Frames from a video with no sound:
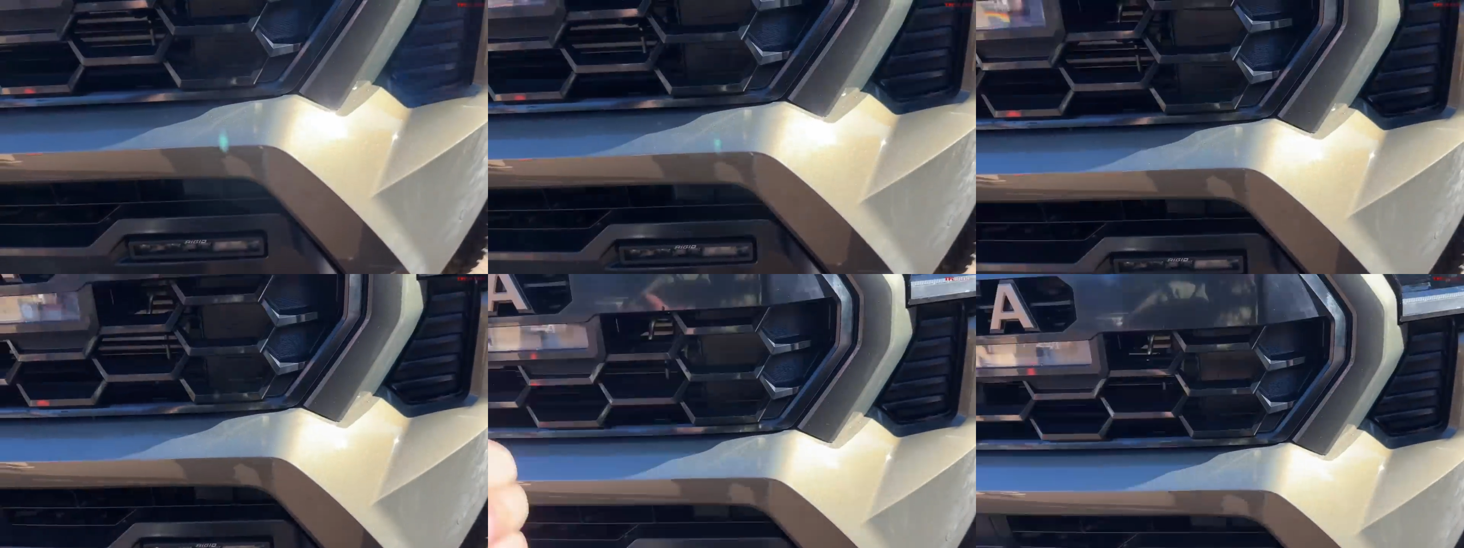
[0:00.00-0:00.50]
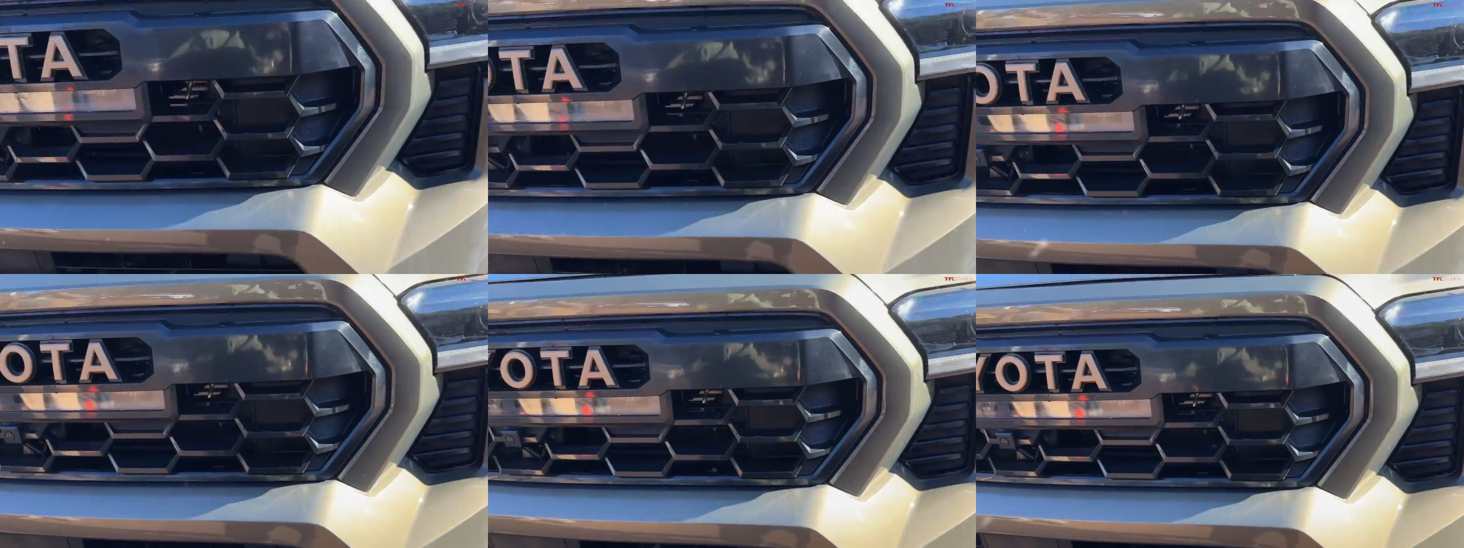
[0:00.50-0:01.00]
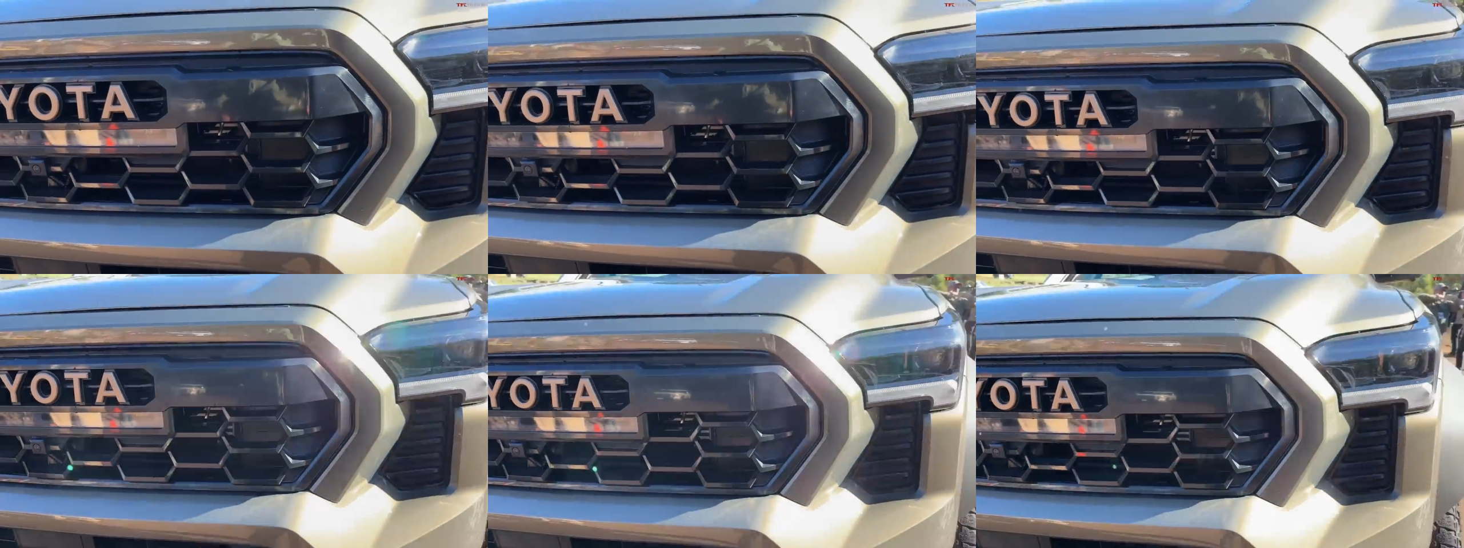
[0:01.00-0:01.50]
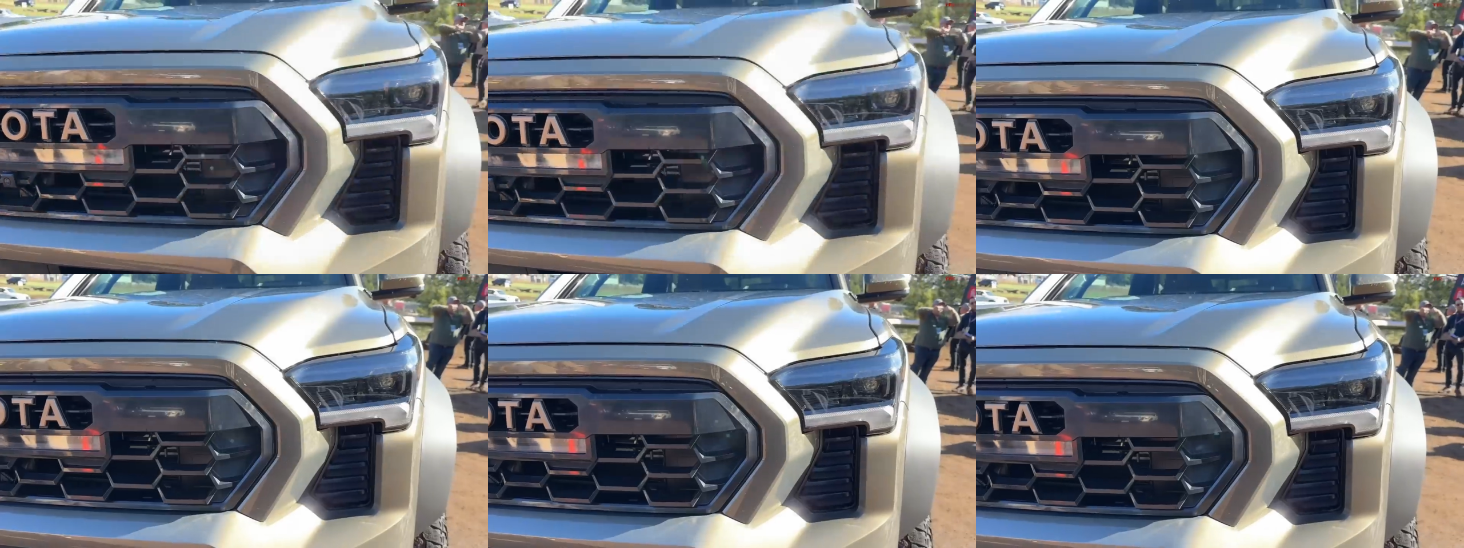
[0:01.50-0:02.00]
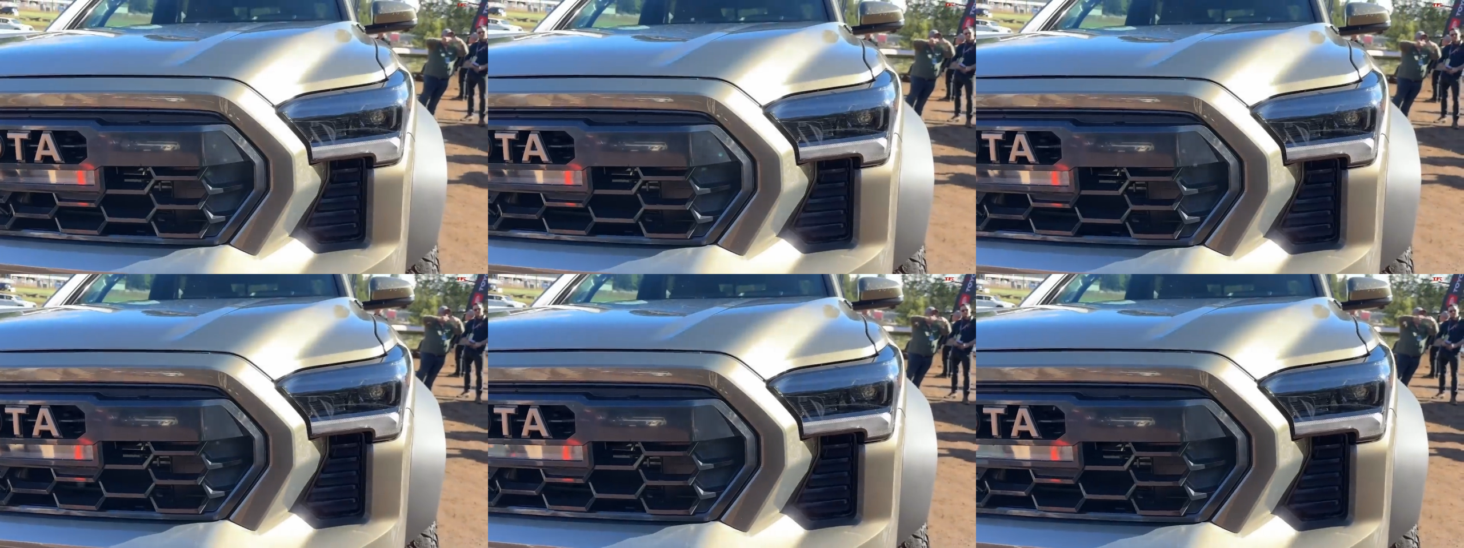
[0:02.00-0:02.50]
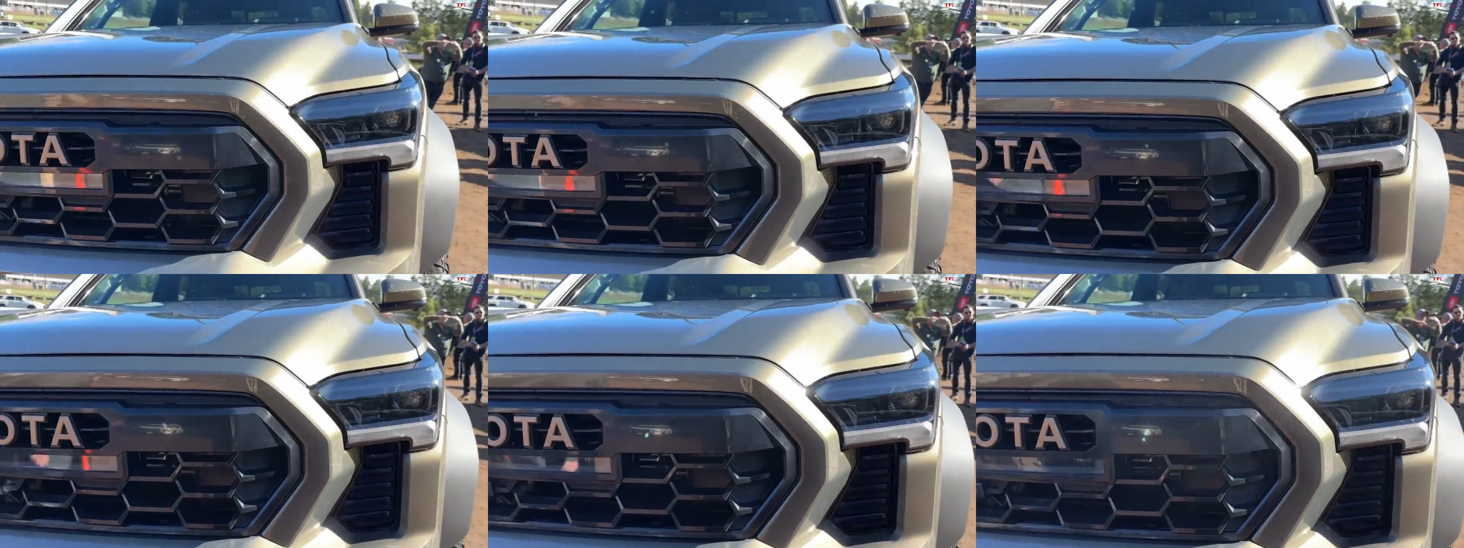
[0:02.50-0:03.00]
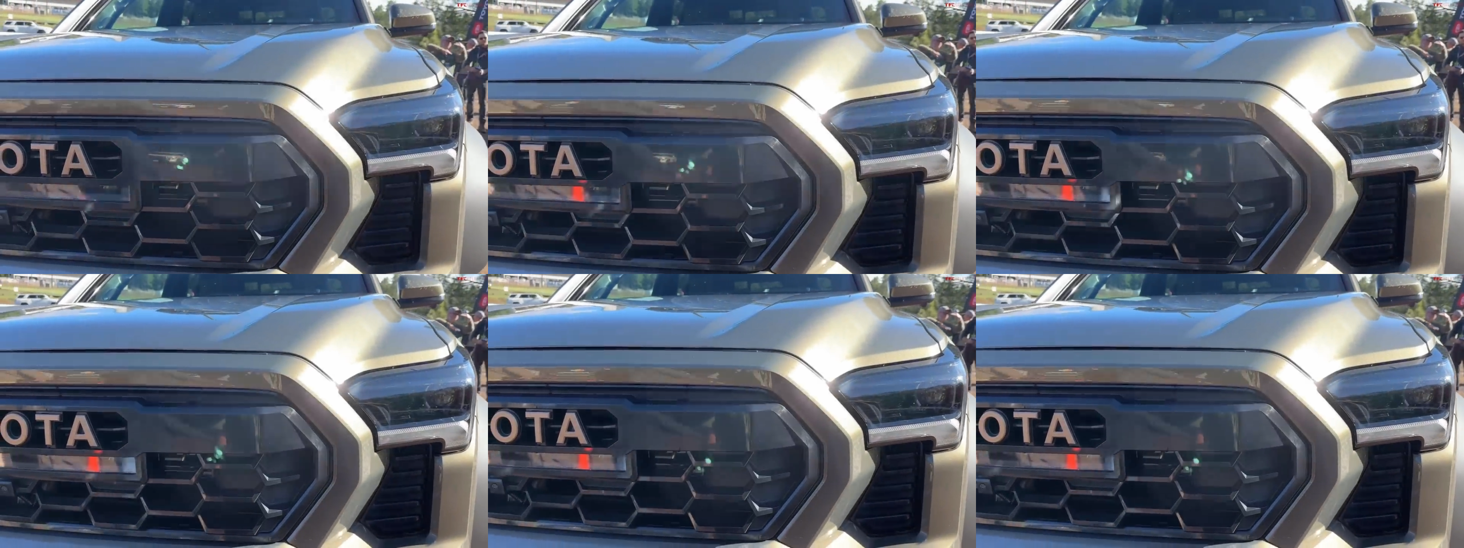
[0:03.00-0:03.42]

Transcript: Nobody's mouth can be seen.